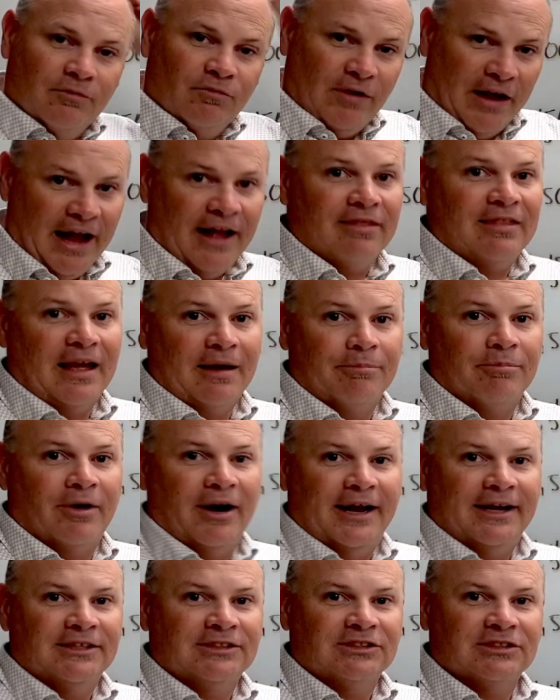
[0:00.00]
at that
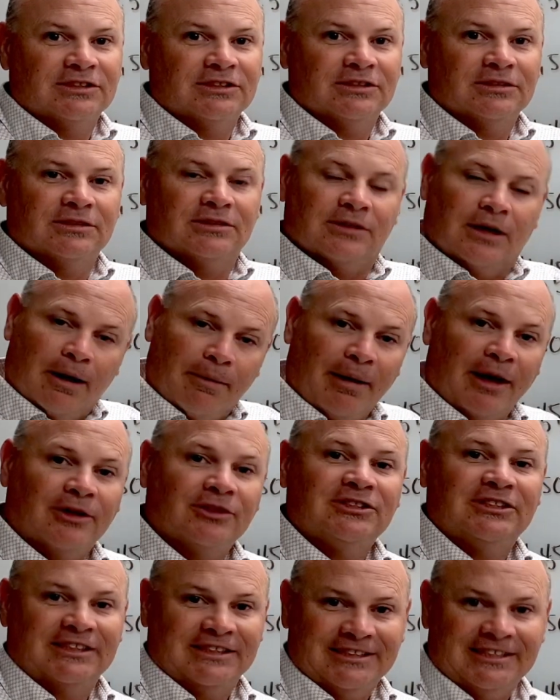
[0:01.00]
price about
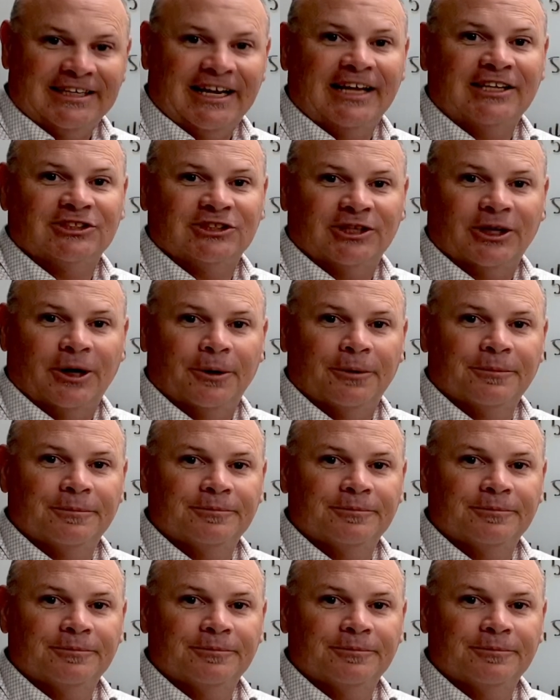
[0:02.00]
60 days ago.